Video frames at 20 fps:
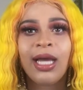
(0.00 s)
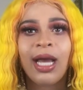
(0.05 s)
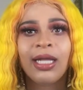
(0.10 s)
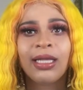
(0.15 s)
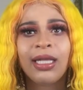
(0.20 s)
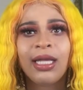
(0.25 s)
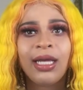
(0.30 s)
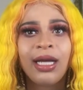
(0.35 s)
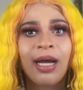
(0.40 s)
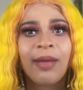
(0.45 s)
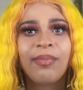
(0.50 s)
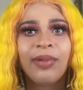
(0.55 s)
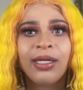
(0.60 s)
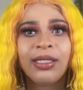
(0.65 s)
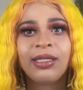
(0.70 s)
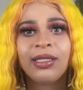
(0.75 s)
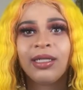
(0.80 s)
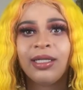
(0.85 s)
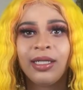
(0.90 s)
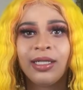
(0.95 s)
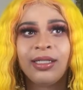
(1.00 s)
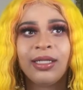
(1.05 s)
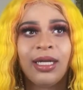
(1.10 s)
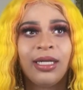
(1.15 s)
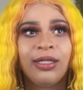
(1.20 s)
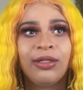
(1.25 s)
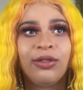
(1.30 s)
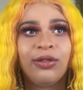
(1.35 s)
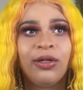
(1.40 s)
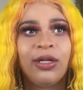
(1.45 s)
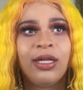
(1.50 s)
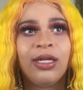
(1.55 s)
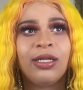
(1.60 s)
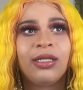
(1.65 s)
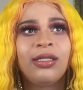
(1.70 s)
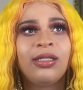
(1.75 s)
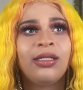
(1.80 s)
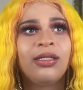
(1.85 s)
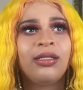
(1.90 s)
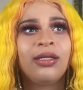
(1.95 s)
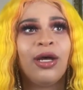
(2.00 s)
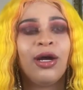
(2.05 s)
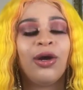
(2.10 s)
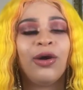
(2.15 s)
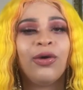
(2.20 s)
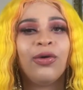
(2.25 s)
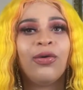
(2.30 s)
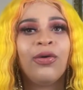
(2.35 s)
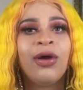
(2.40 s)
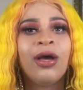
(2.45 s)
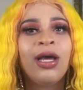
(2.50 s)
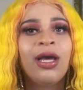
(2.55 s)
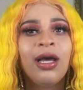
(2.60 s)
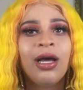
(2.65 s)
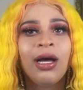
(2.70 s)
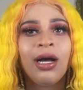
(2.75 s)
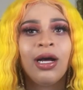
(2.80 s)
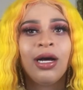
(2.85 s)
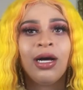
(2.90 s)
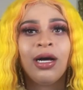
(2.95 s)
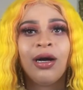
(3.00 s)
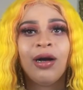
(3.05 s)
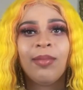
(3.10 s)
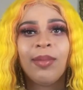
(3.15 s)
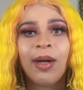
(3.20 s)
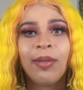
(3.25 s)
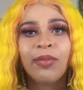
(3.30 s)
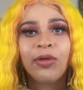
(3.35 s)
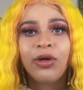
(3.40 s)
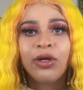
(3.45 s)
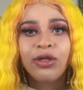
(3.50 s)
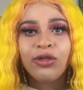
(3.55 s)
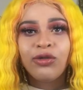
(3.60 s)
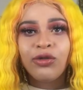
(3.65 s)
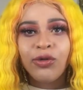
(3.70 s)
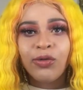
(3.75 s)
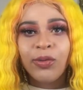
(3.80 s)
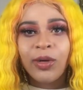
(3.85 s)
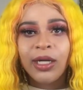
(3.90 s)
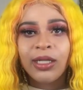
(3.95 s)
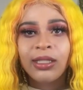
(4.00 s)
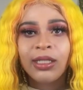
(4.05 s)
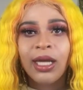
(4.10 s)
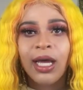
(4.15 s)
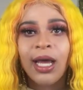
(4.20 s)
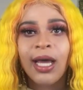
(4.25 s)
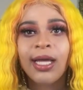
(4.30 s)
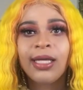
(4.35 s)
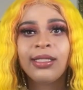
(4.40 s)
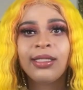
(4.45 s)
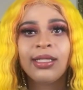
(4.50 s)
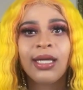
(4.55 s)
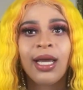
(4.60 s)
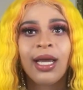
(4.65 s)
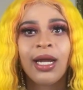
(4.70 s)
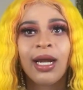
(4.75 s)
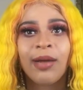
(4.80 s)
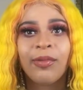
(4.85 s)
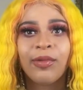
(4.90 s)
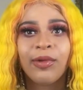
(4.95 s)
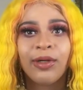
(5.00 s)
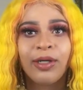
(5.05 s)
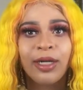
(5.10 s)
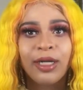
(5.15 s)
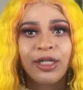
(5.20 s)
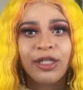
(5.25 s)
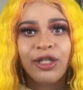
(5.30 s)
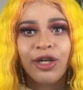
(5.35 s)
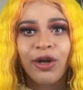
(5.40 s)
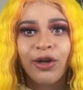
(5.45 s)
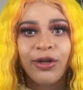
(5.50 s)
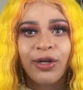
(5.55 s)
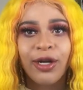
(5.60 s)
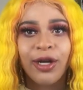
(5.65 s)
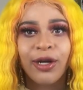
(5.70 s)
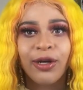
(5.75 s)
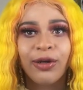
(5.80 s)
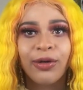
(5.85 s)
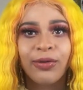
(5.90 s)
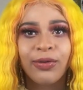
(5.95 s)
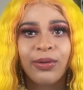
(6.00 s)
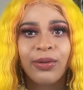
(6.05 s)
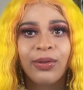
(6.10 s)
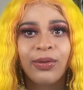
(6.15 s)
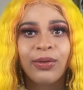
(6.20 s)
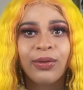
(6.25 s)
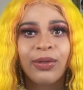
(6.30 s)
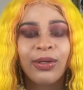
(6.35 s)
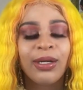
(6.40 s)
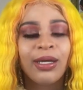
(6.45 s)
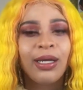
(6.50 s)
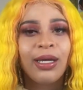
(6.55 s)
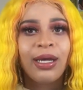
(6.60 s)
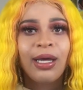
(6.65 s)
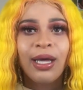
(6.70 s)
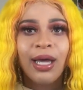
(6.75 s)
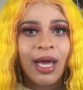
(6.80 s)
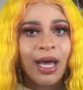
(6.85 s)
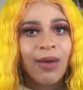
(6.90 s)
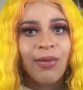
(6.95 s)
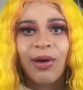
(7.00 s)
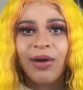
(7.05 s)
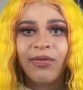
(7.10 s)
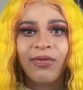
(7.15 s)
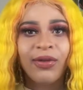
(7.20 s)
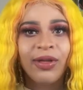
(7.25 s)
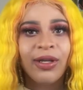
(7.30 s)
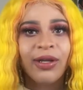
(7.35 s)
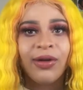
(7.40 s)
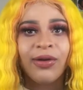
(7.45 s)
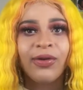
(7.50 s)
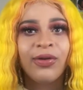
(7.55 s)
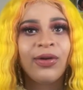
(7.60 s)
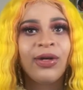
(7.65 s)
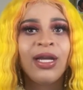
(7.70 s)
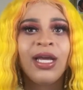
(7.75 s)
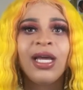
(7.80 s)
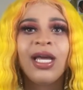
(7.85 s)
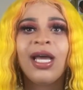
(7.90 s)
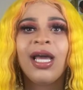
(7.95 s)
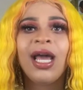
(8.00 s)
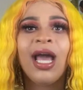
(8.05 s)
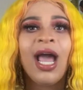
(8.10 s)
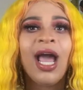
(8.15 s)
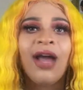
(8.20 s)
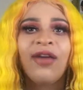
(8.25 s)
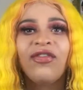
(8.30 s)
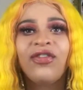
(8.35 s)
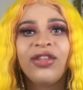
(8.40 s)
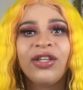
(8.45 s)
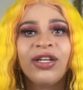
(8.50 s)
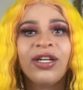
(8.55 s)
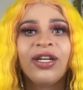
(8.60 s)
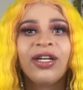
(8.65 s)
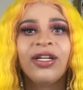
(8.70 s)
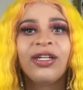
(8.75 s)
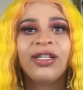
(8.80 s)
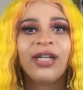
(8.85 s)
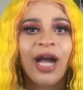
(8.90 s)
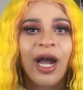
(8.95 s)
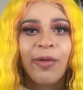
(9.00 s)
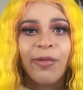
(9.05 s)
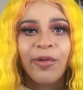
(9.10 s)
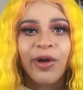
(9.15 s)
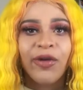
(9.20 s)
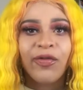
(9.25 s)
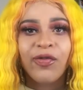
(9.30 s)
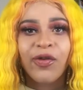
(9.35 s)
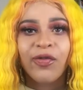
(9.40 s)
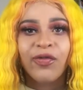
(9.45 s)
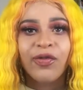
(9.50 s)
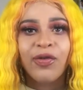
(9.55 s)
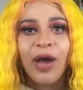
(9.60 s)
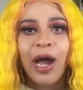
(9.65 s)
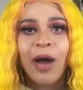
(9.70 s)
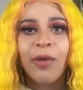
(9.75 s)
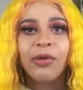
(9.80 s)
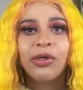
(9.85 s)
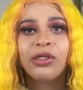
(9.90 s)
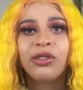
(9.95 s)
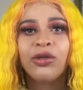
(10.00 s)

I think I picked a good day to do this. So I'm going to do a wear test, and I'm going to let y'all know how I feel after I wear it for a few hours.